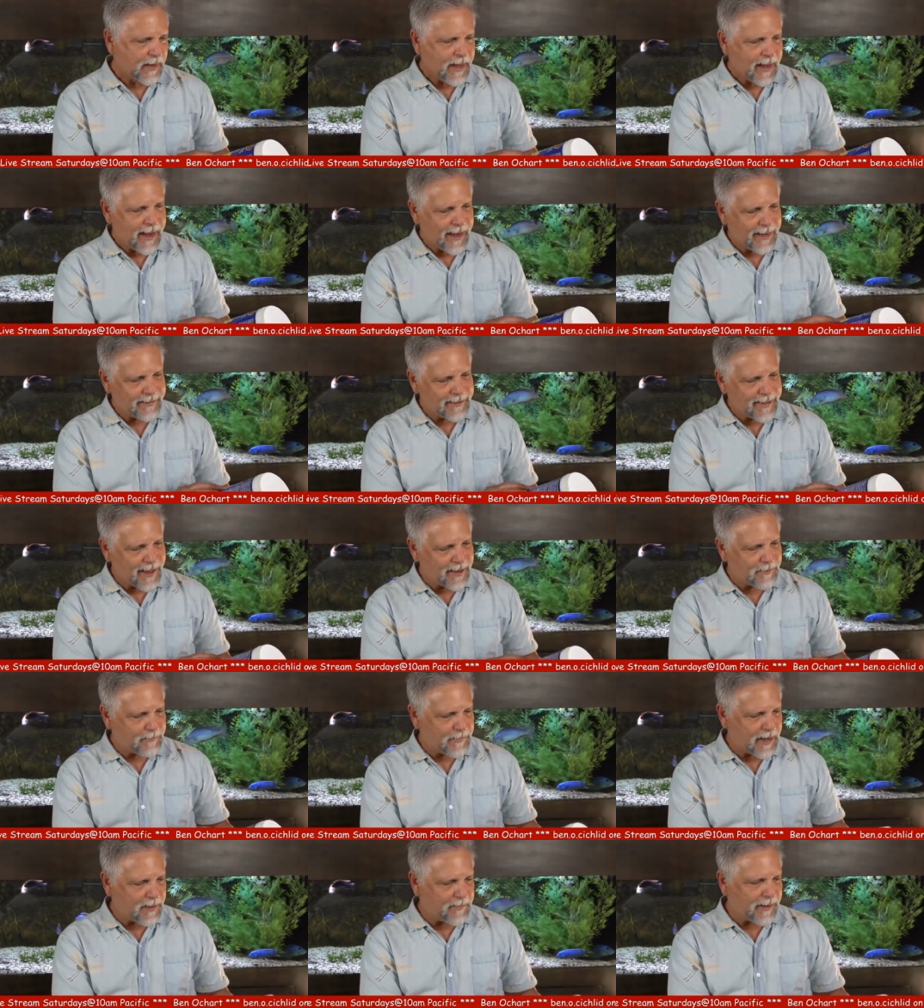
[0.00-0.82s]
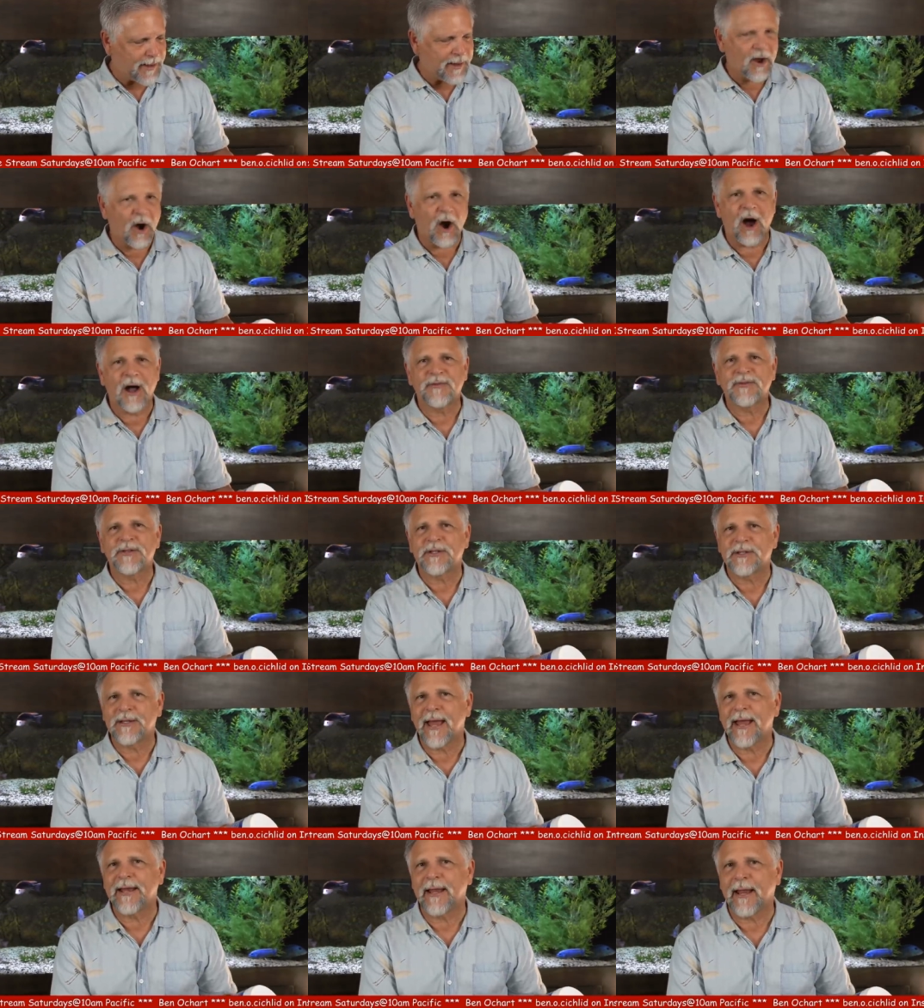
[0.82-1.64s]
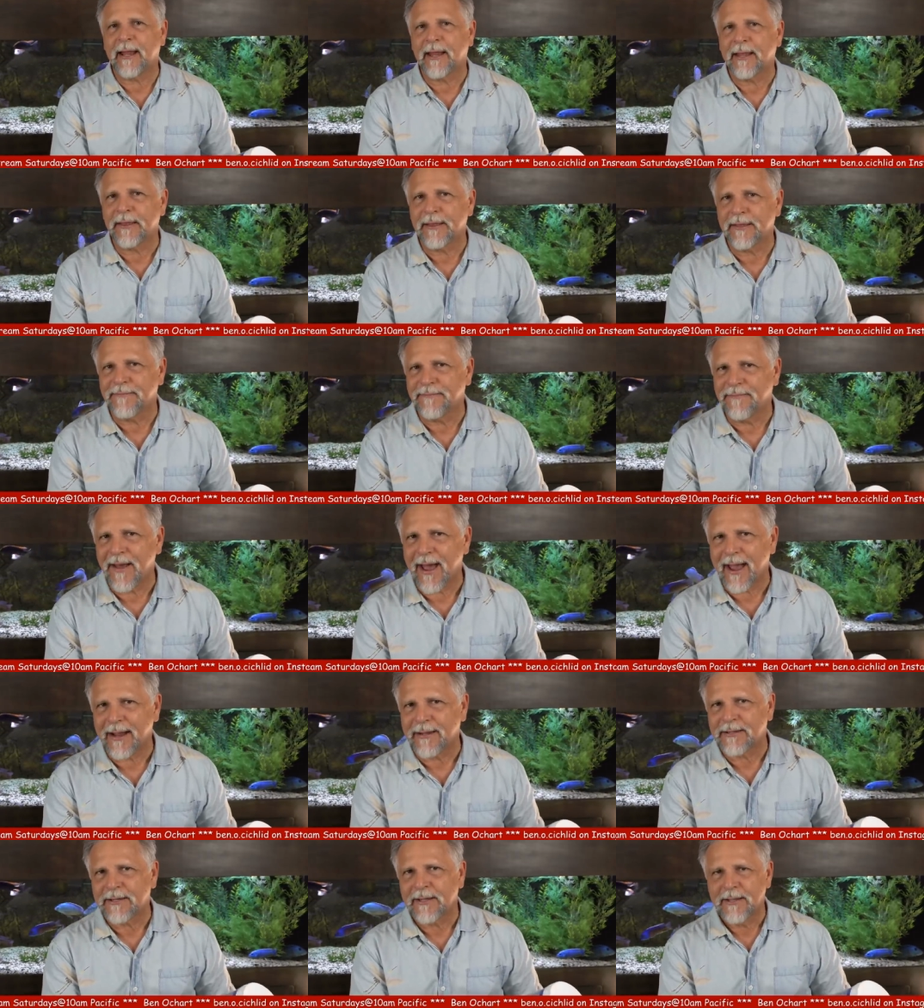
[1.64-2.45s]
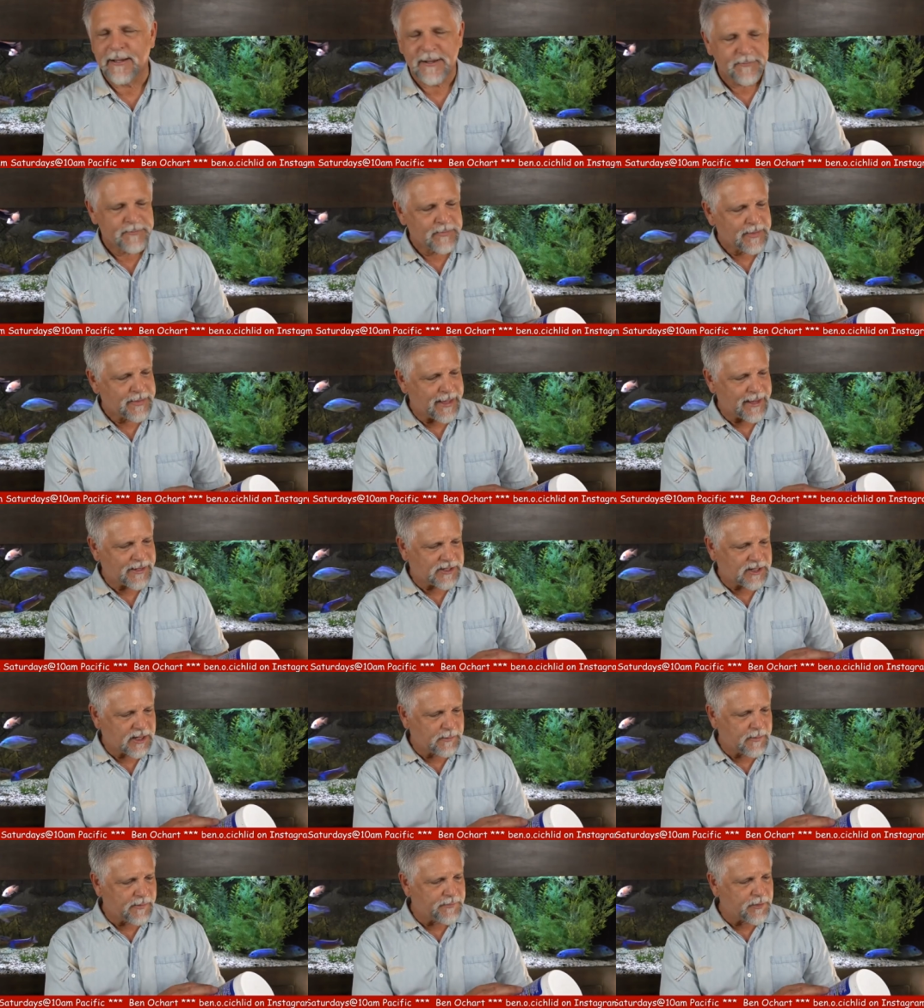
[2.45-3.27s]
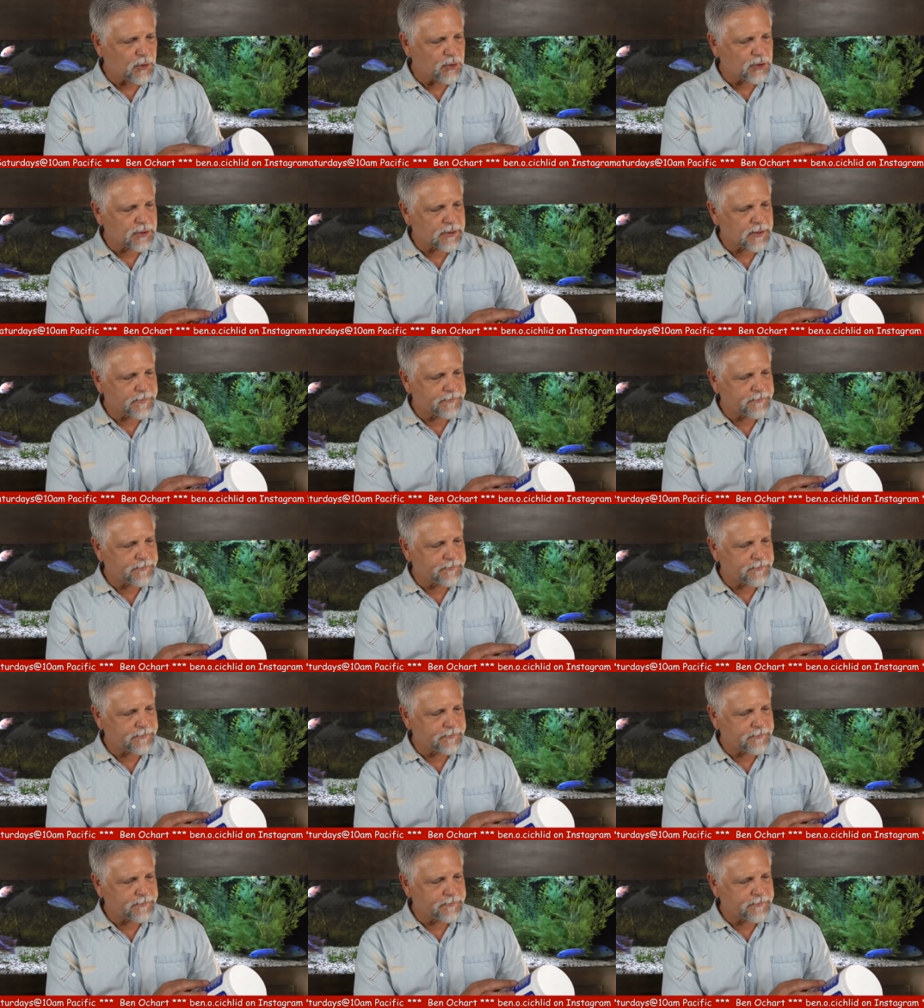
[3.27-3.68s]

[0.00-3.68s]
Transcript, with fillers: And that may be offsetting the fact that some of those